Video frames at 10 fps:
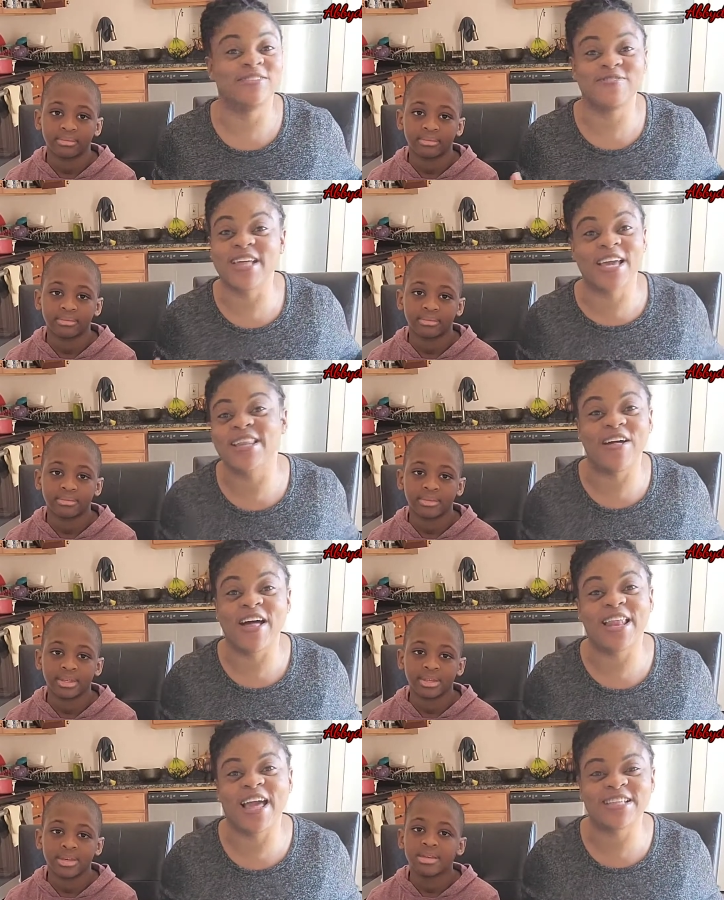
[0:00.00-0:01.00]
Speaker 1: They've taken her
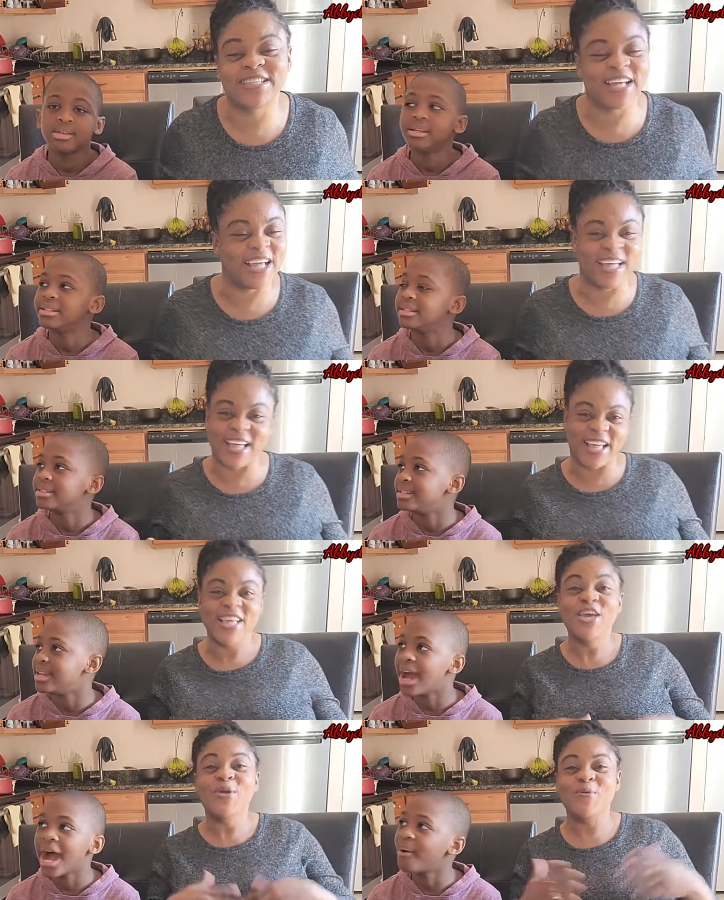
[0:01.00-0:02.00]
light.
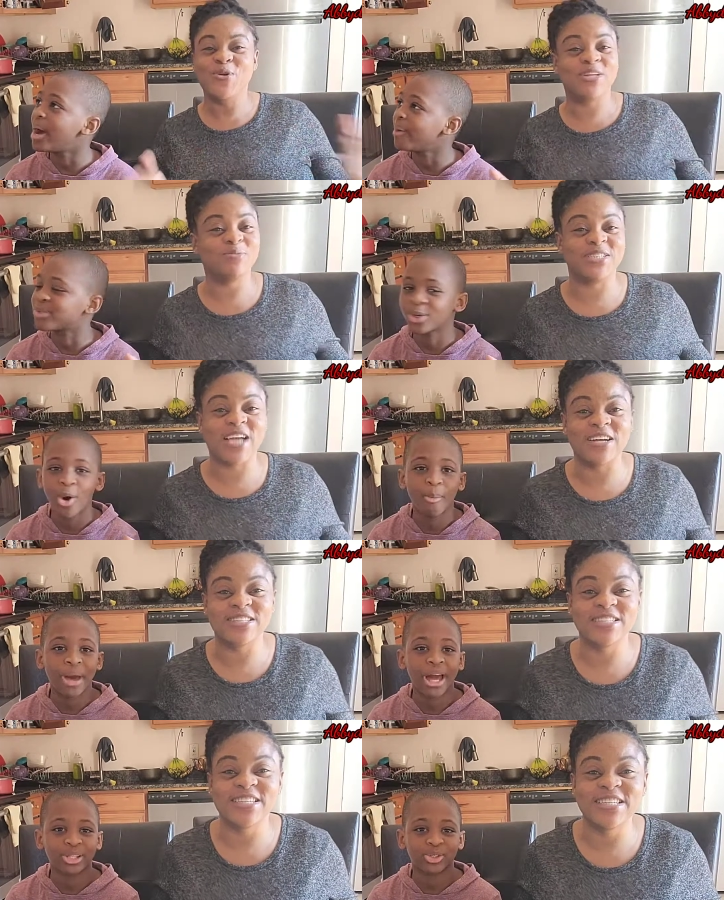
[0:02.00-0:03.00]
not I have to go shouting.
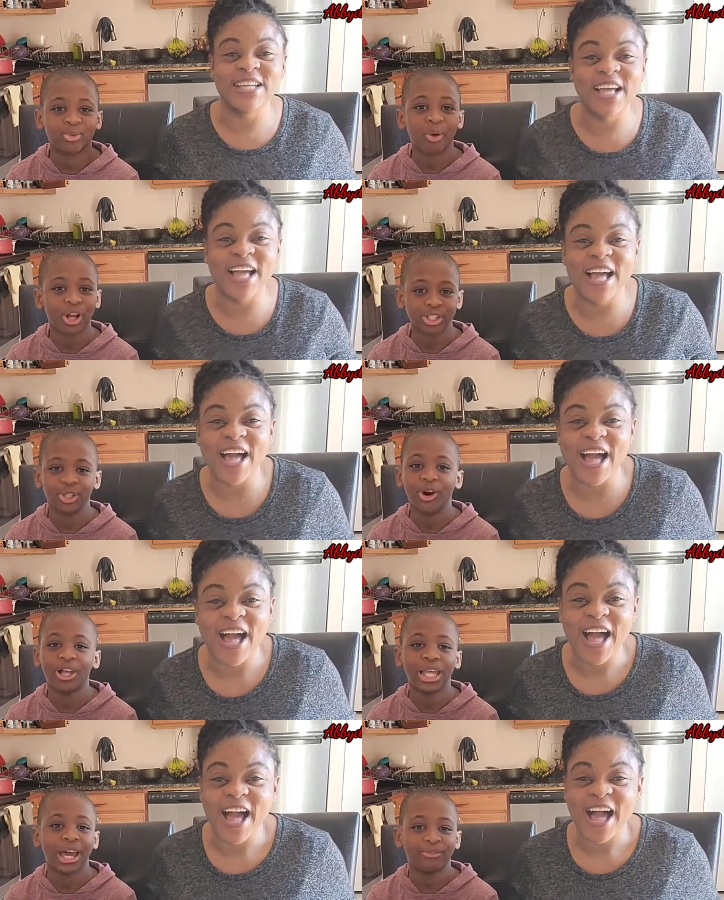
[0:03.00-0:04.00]
back
Speaker 2: to watching all
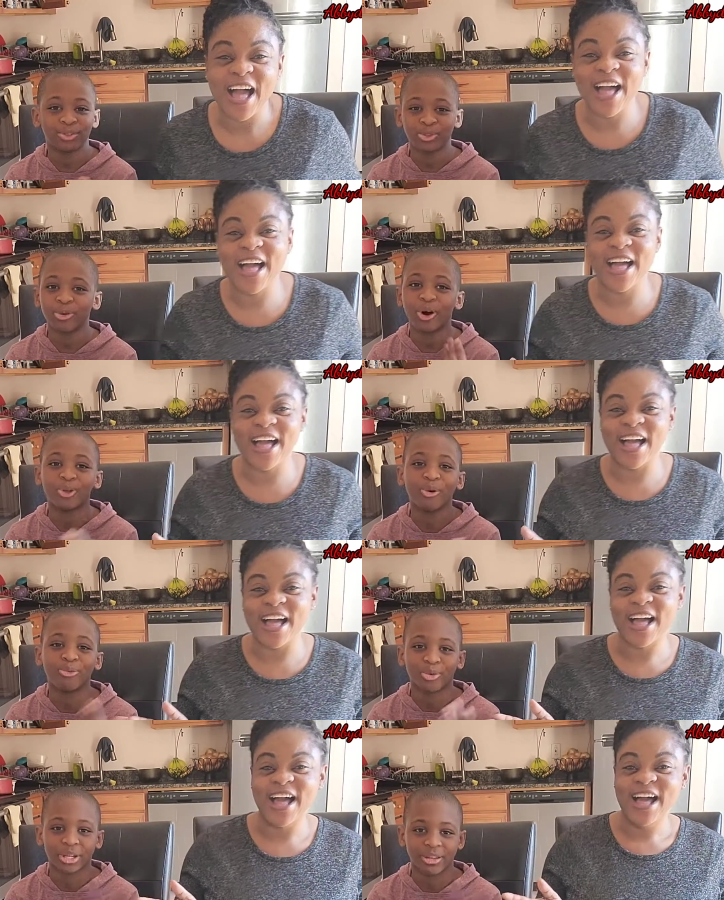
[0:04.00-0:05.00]
I have to do all
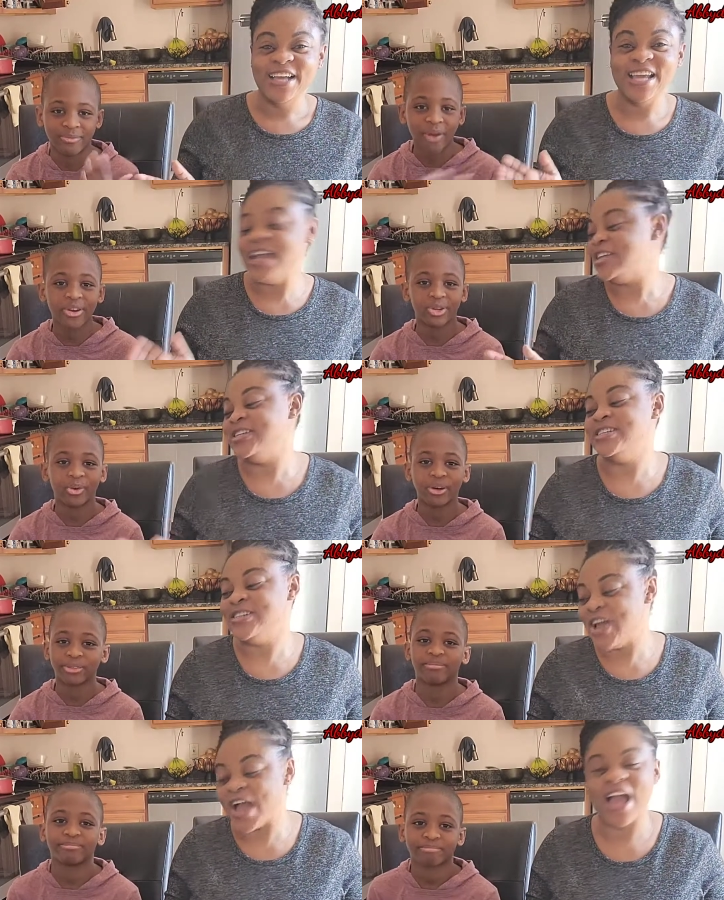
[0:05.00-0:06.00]
over again. Yeah, no, no, no,
Speaker 1: no.
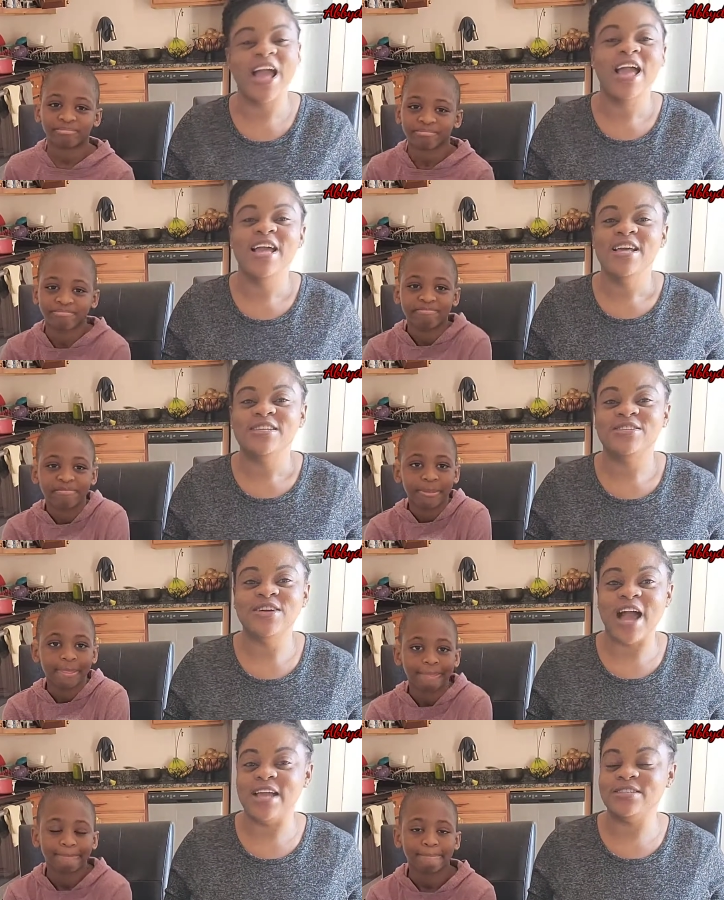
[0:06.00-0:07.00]
So
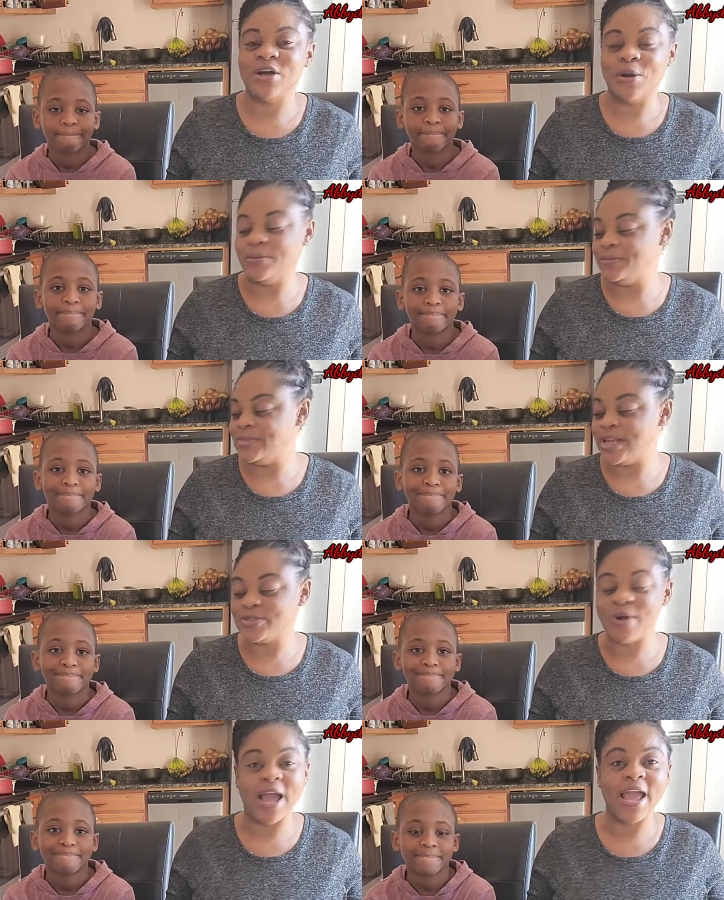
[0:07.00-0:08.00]
guys, um, let's go
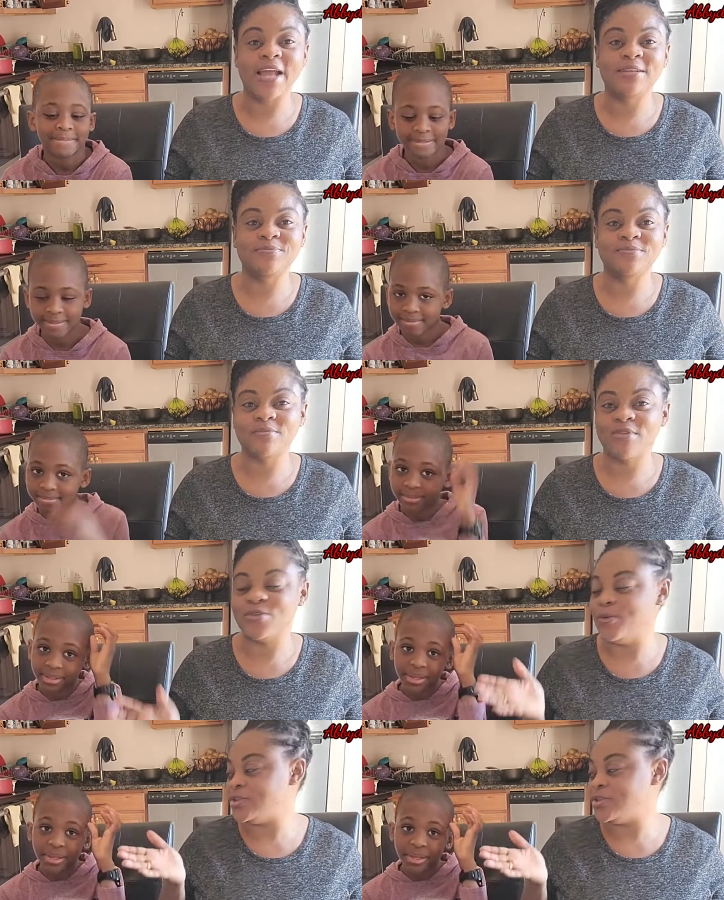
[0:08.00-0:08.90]
ahead. Do you